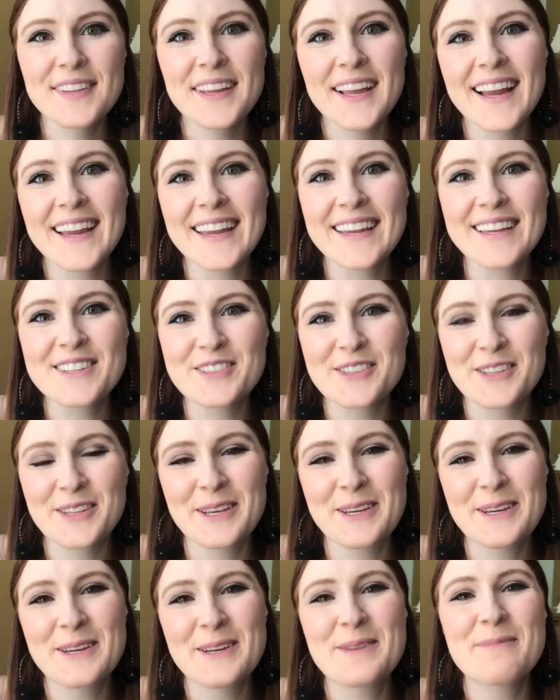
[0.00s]
Hi,
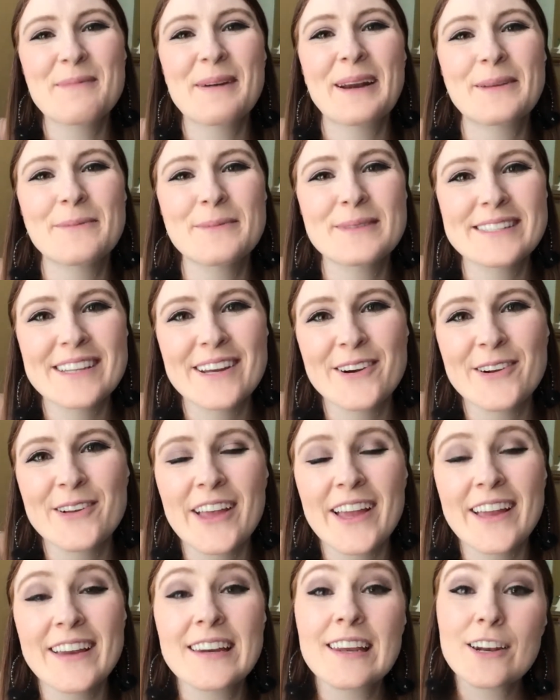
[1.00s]
Angela. My name is
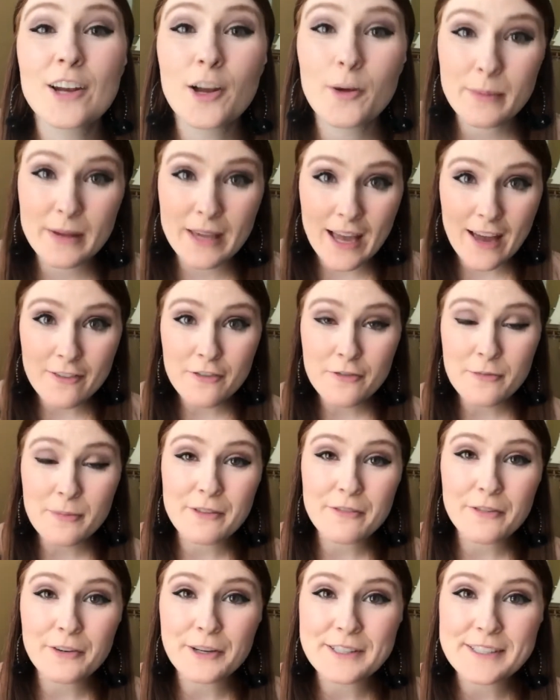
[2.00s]
Caroline, and on behalf of my
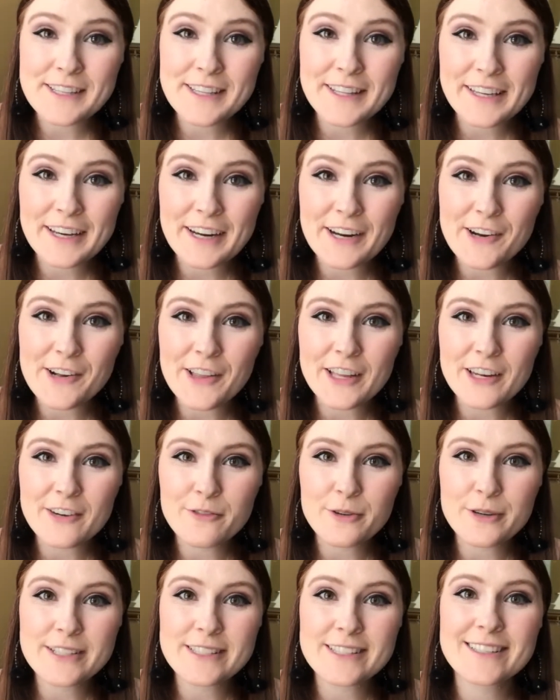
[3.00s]
friends at the Carolina
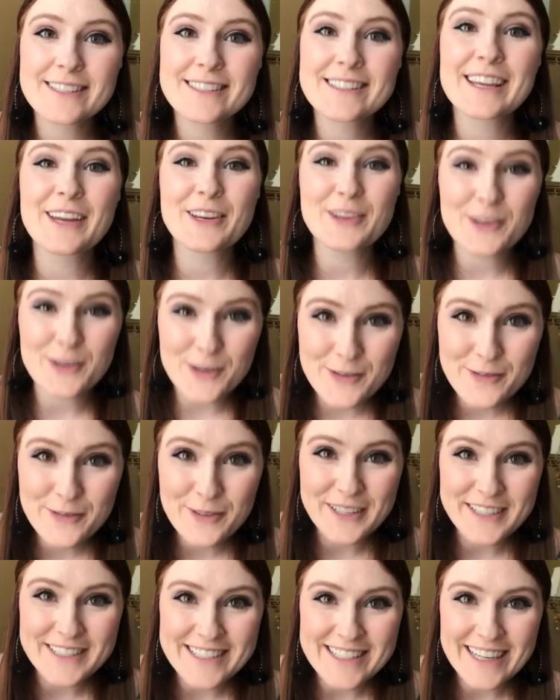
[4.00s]
Voices and your
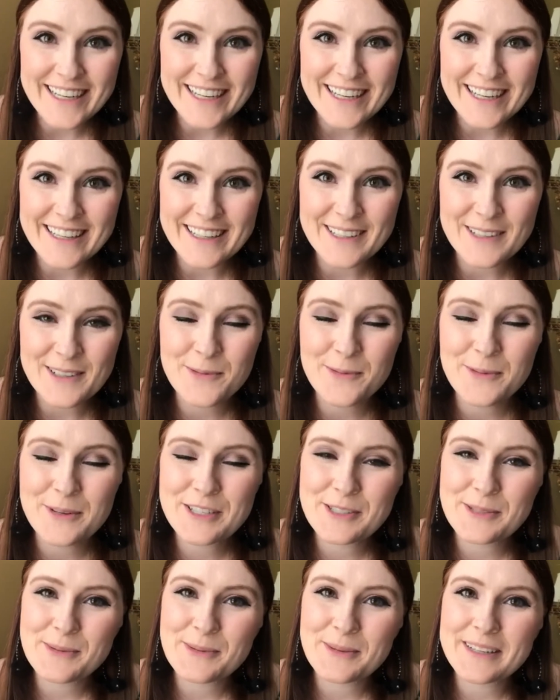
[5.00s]
friend Diane, we
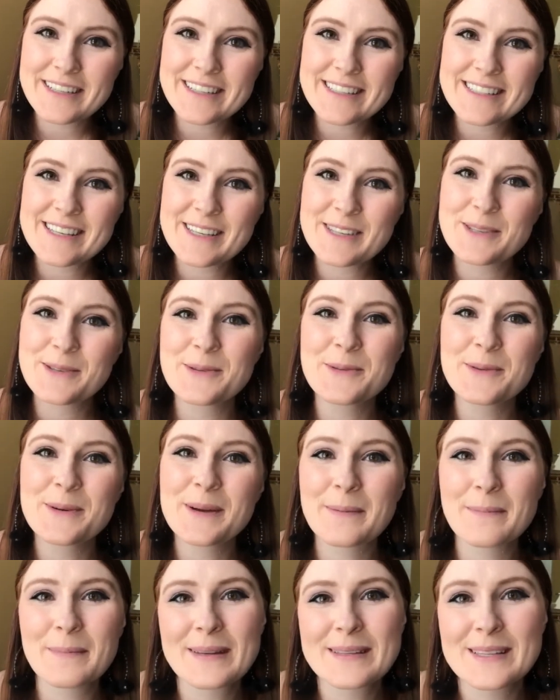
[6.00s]
just wanted to send you a
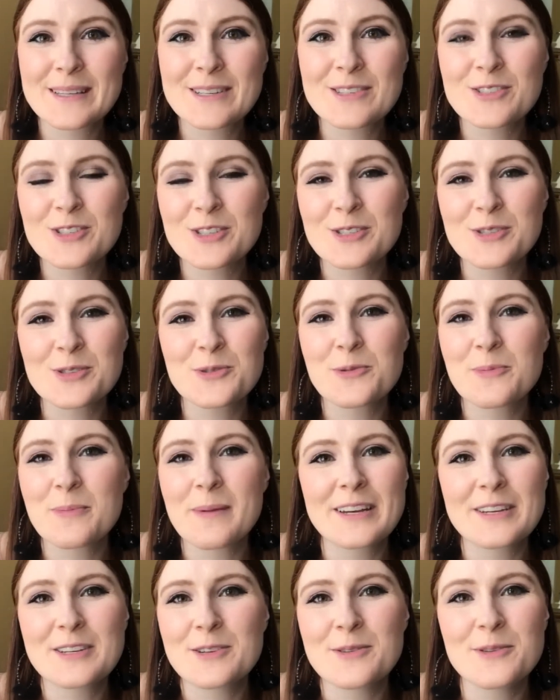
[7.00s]
quick message just to
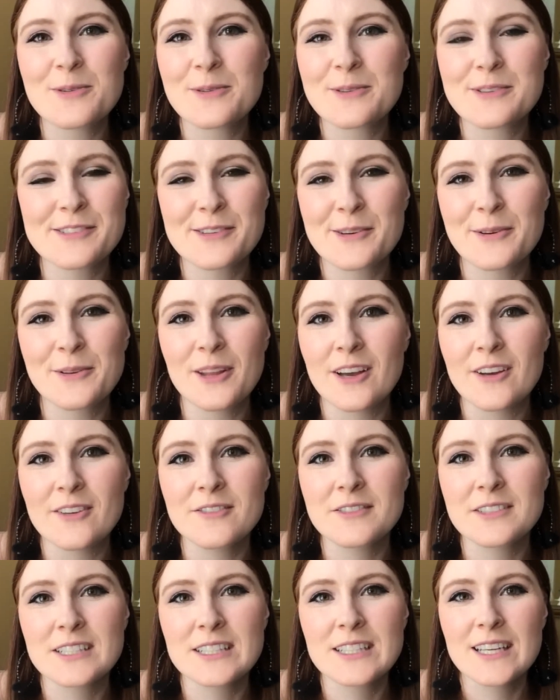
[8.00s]
remind you you are so
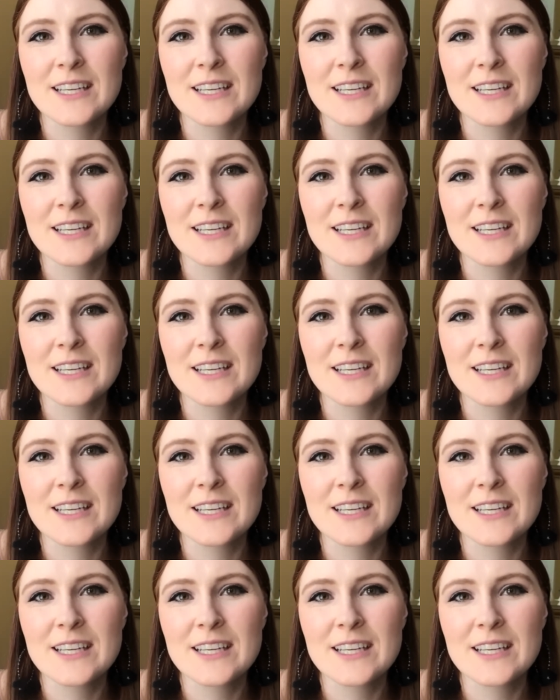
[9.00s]
loved.